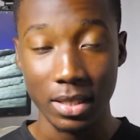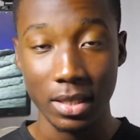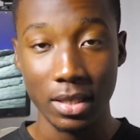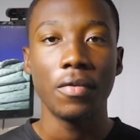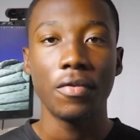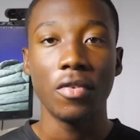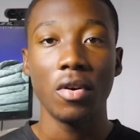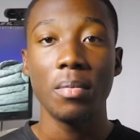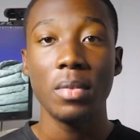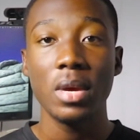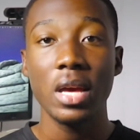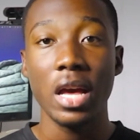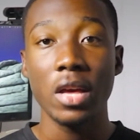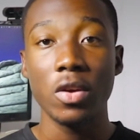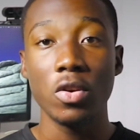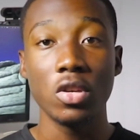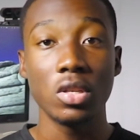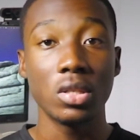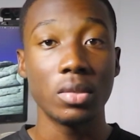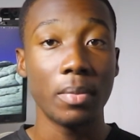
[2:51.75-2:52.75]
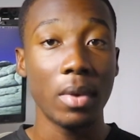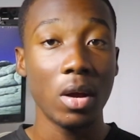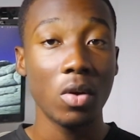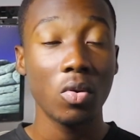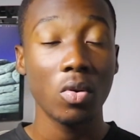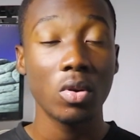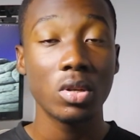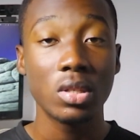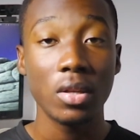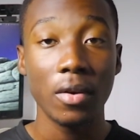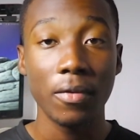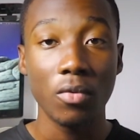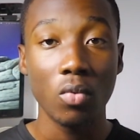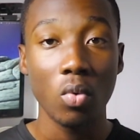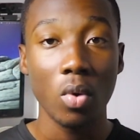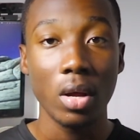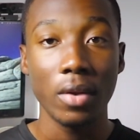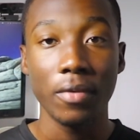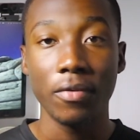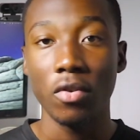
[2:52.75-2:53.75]
So for me, I use
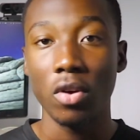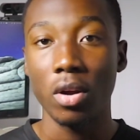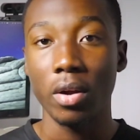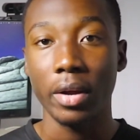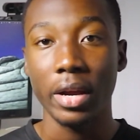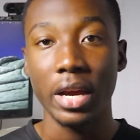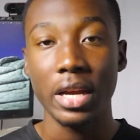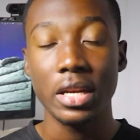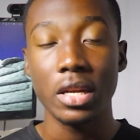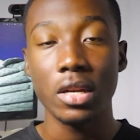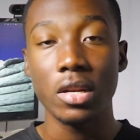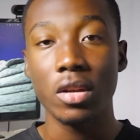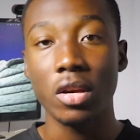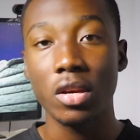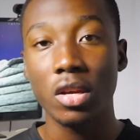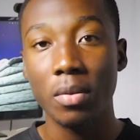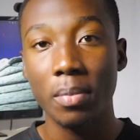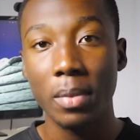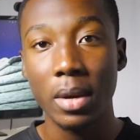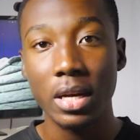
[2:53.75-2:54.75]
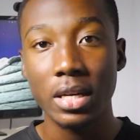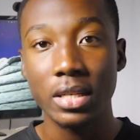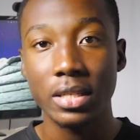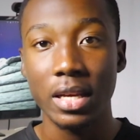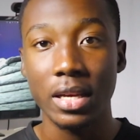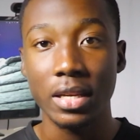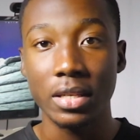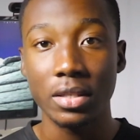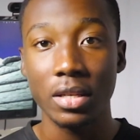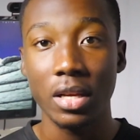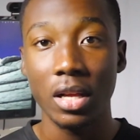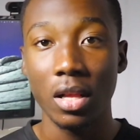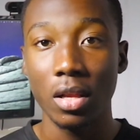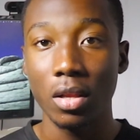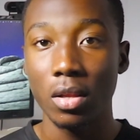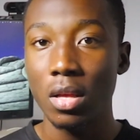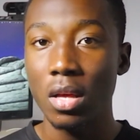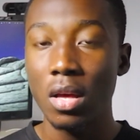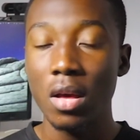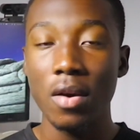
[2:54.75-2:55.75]
Microsoft Word for creating documents,
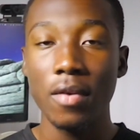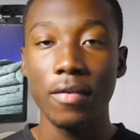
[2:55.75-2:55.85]
Excel